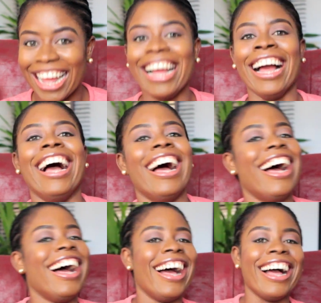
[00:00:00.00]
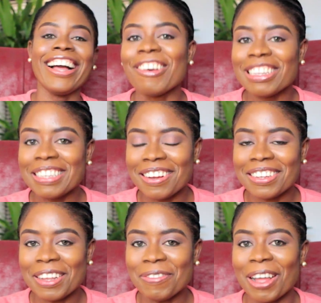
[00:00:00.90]
It was
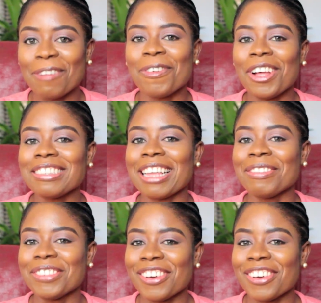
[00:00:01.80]
directed by first-time